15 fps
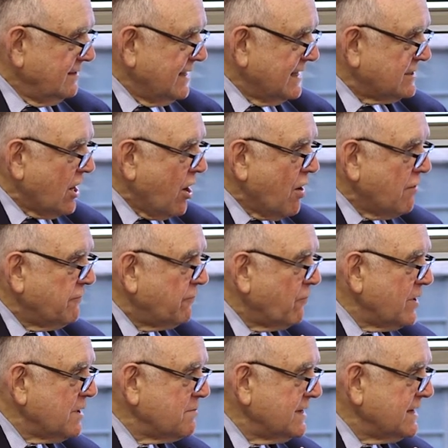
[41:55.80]
That's
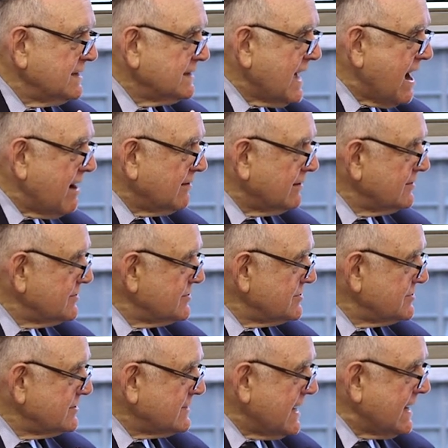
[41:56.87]
140 million
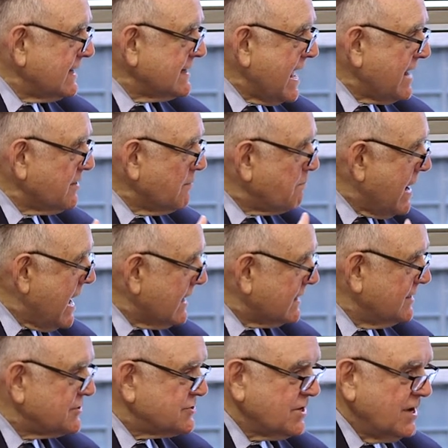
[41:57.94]
dollars taken out of the
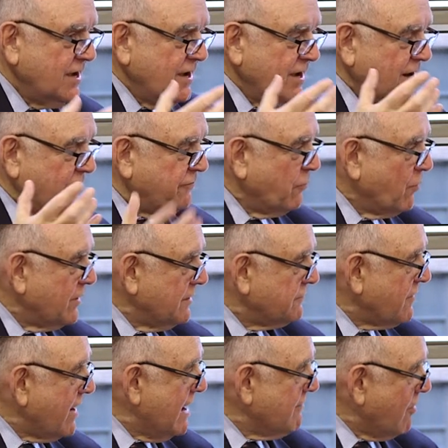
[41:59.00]
pockets of
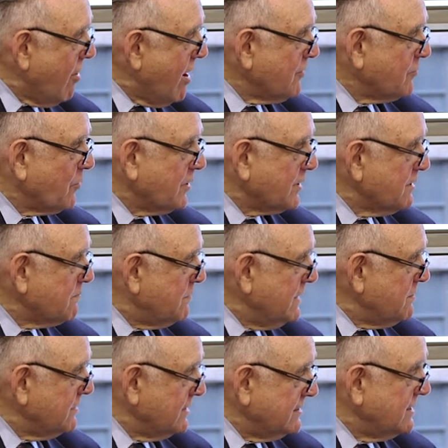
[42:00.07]
45 hardworking
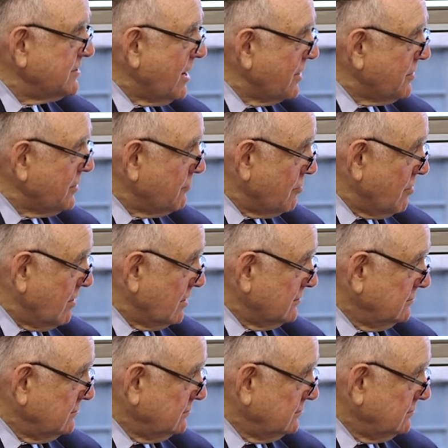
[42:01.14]
people that did nothing wrong.